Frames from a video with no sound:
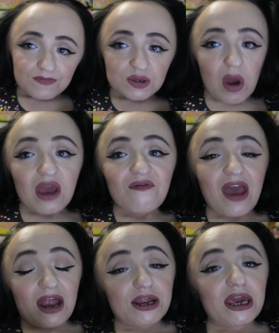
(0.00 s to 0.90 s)
So I have
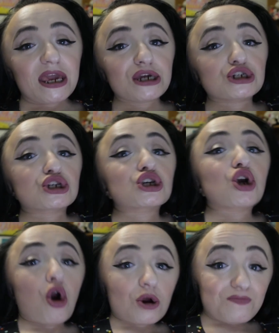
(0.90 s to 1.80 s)
had a
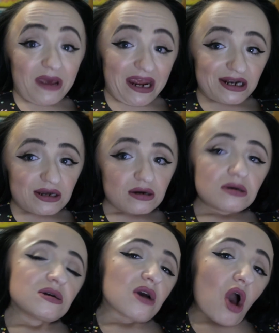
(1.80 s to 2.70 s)
cart made
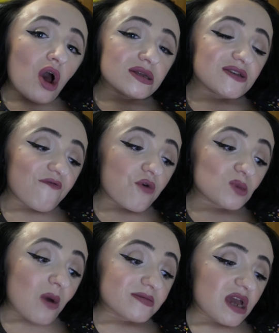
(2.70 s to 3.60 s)
on Sephora's
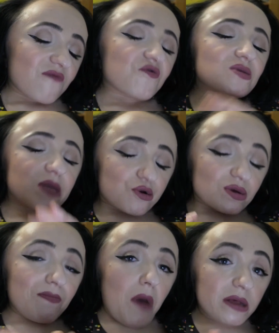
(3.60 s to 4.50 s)
website for
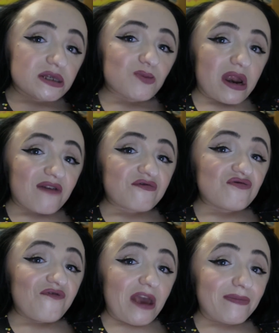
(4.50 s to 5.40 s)
literally months waiting for the
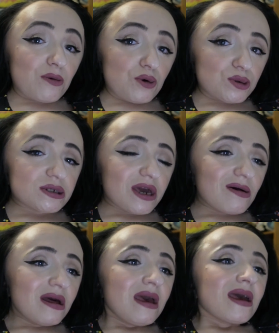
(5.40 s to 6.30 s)
VIB Rouge
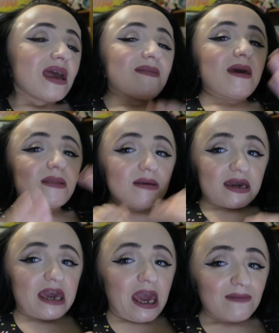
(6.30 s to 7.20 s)
sale, and then
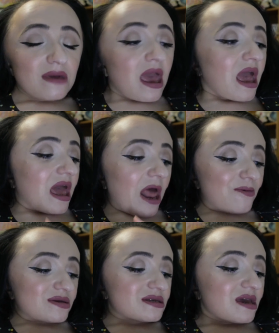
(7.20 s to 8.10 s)
it came, and I
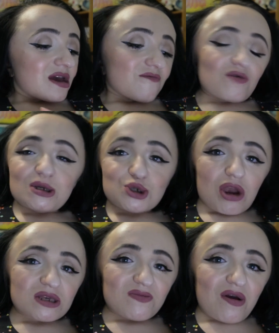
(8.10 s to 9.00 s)
was really
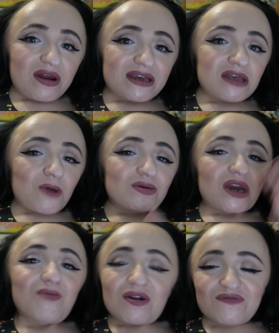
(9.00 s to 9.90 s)
stressed about it because then it was
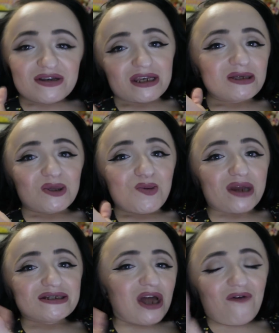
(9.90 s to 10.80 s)
like, what if this isn't the
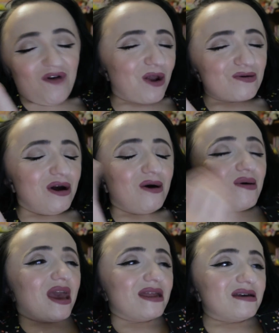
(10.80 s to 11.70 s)
right stuff? I don't know.
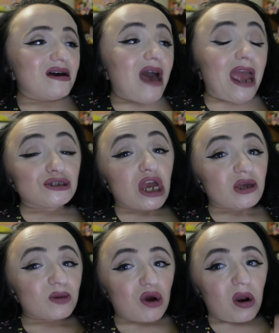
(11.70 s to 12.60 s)
And uh, I checked
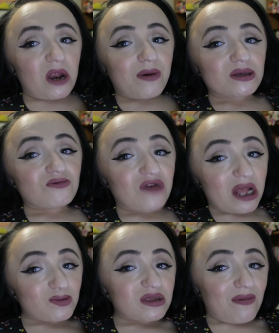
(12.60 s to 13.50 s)
out the card anyway, so
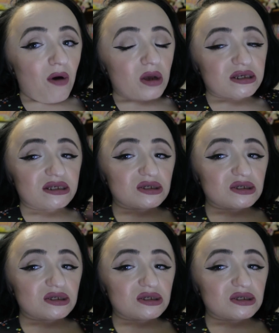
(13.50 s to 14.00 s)
that's what that box is.